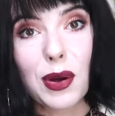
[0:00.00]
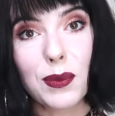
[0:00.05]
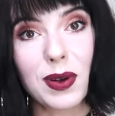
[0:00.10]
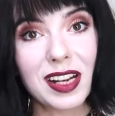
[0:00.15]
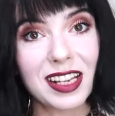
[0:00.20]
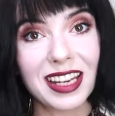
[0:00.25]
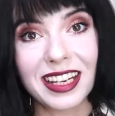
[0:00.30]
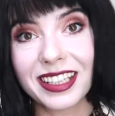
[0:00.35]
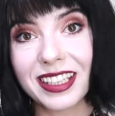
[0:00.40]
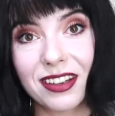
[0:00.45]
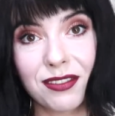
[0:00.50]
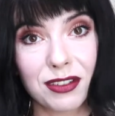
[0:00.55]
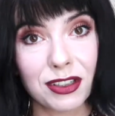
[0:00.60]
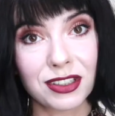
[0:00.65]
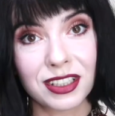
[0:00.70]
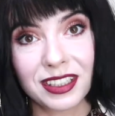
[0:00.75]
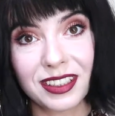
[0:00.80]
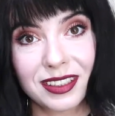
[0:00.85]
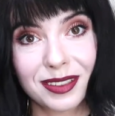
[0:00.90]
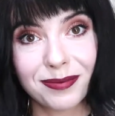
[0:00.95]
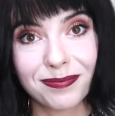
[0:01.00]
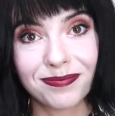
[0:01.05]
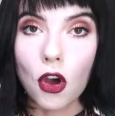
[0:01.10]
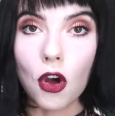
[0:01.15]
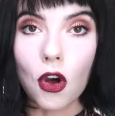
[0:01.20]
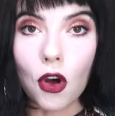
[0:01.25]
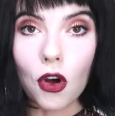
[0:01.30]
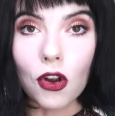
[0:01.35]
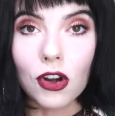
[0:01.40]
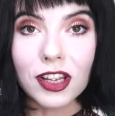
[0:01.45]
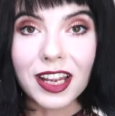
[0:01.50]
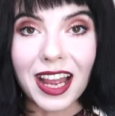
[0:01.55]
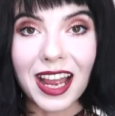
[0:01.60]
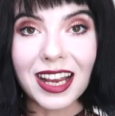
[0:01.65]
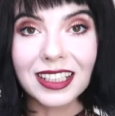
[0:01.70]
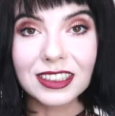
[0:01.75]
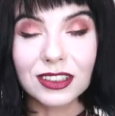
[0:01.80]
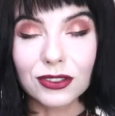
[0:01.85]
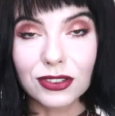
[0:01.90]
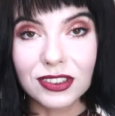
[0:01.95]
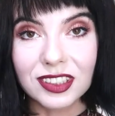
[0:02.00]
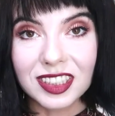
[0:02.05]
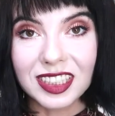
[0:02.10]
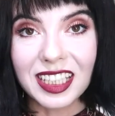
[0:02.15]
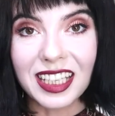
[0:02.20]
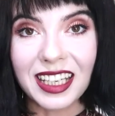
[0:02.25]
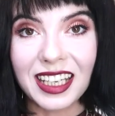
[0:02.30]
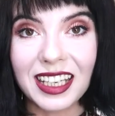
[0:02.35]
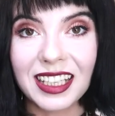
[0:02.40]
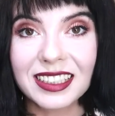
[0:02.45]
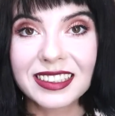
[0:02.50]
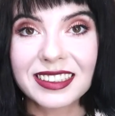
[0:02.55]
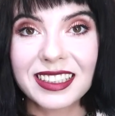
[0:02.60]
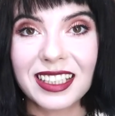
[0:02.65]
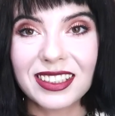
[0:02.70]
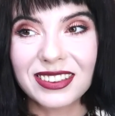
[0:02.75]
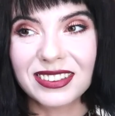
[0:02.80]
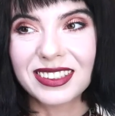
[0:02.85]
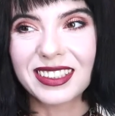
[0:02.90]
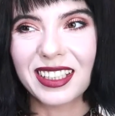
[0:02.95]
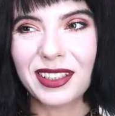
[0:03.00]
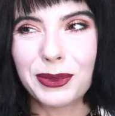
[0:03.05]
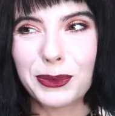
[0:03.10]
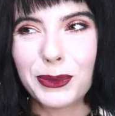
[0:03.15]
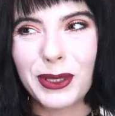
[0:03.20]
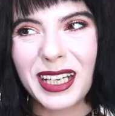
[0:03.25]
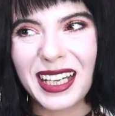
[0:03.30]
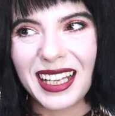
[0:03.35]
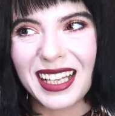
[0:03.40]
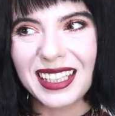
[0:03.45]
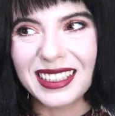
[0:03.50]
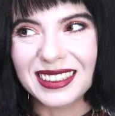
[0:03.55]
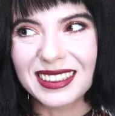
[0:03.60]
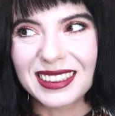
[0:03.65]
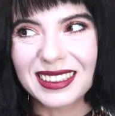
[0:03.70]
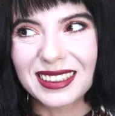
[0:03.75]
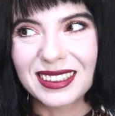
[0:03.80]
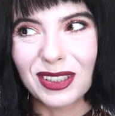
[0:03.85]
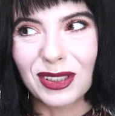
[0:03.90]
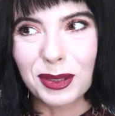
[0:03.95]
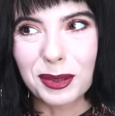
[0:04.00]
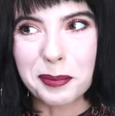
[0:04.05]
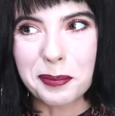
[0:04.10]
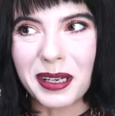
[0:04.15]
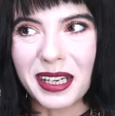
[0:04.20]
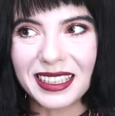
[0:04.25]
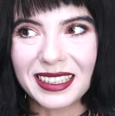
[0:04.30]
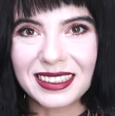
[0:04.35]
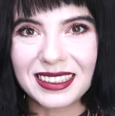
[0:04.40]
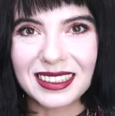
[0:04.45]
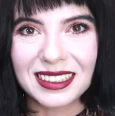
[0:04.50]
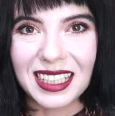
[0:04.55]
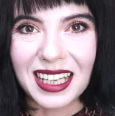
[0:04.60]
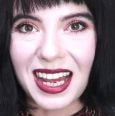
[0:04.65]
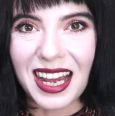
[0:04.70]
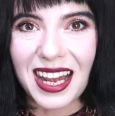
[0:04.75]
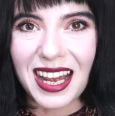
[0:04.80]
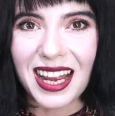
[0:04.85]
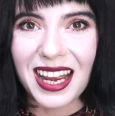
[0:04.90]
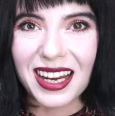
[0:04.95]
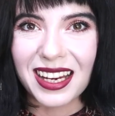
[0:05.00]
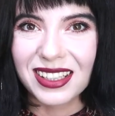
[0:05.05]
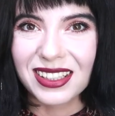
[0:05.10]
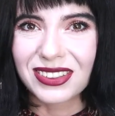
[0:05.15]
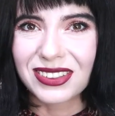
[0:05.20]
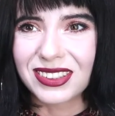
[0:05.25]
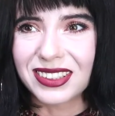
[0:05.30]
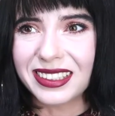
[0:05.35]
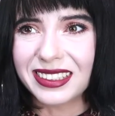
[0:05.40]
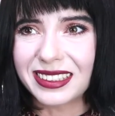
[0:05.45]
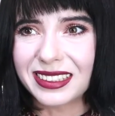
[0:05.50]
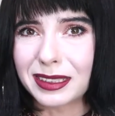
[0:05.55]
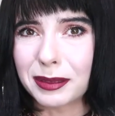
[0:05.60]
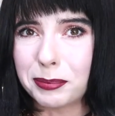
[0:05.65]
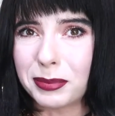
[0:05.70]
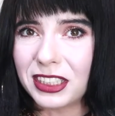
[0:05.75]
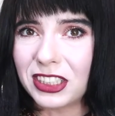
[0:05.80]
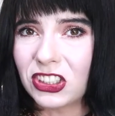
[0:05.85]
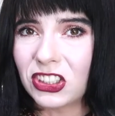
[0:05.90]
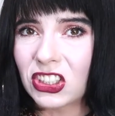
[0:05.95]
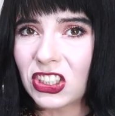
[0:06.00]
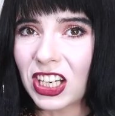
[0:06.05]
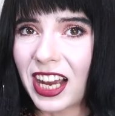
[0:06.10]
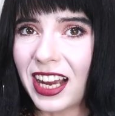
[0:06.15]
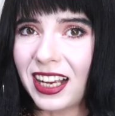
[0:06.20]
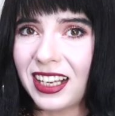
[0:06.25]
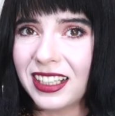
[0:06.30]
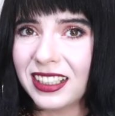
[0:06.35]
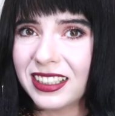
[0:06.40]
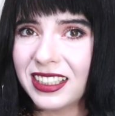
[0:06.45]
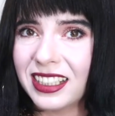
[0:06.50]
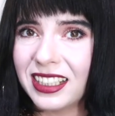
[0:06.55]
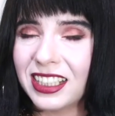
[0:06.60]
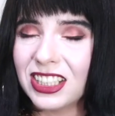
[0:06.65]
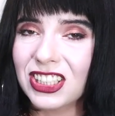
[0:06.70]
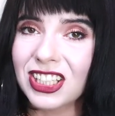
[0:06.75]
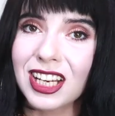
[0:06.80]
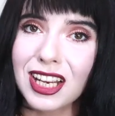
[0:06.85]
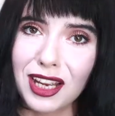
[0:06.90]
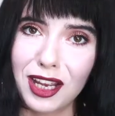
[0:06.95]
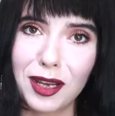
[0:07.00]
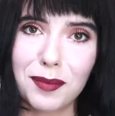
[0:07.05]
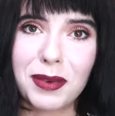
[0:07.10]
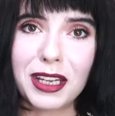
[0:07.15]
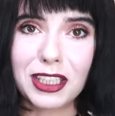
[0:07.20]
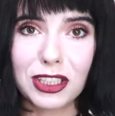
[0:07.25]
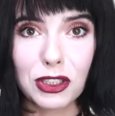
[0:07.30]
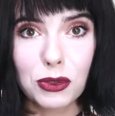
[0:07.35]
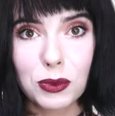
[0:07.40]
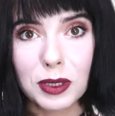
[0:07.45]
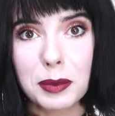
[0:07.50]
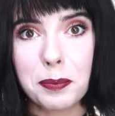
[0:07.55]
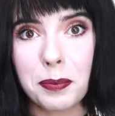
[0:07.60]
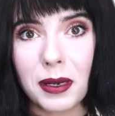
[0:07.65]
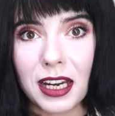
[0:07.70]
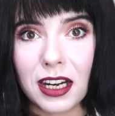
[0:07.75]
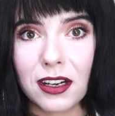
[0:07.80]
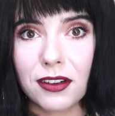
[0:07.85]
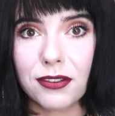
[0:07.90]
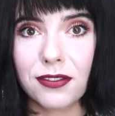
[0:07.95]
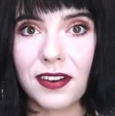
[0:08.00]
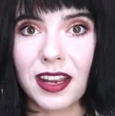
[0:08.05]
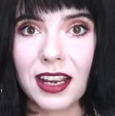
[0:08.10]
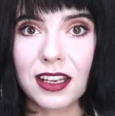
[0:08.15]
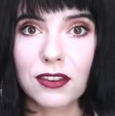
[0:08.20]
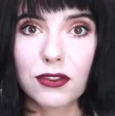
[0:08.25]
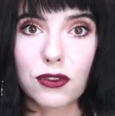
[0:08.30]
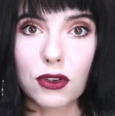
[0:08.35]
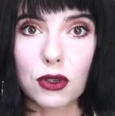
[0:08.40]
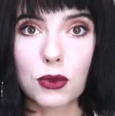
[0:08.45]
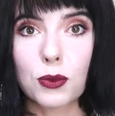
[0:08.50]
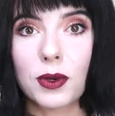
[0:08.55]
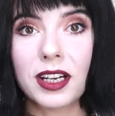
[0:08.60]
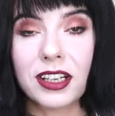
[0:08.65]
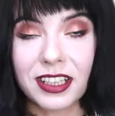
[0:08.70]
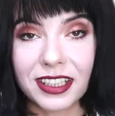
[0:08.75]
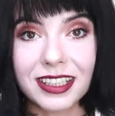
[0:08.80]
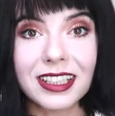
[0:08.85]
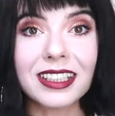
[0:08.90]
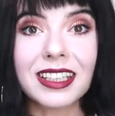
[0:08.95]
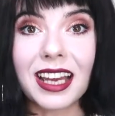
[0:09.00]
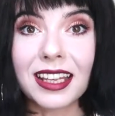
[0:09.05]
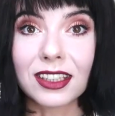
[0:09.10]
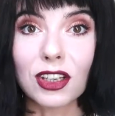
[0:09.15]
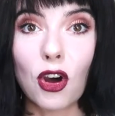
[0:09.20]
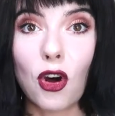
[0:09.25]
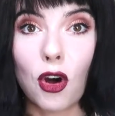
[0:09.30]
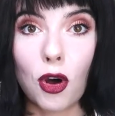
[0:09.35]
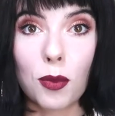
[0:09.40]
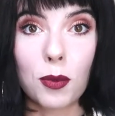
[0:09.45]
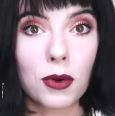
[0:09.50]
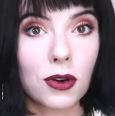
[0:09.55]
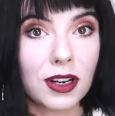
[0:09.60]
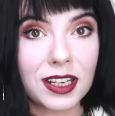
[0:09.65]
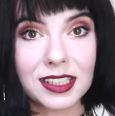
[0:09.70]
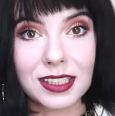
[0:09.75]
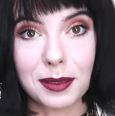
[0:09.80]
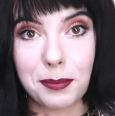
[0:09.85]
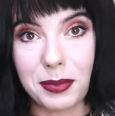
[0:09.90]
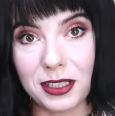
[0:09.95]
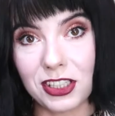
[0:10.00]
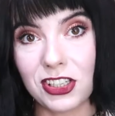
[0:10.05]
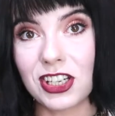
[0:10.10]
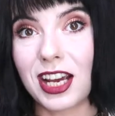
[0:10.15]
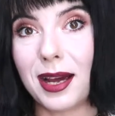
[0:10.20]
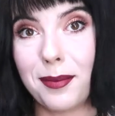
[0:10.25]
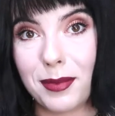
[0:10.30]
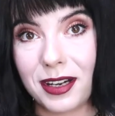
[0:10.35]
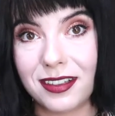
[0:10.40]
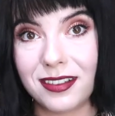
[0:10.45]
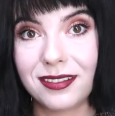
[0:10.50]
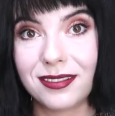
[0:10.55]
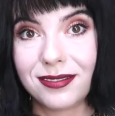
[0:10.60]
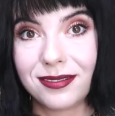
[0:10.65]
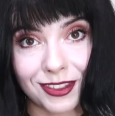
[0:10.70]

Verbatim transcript: Well, I never did all kinds of things that you say, well, it's not my style or it's a bit childish, but it will perfect for wearing it at home or as a pyjama.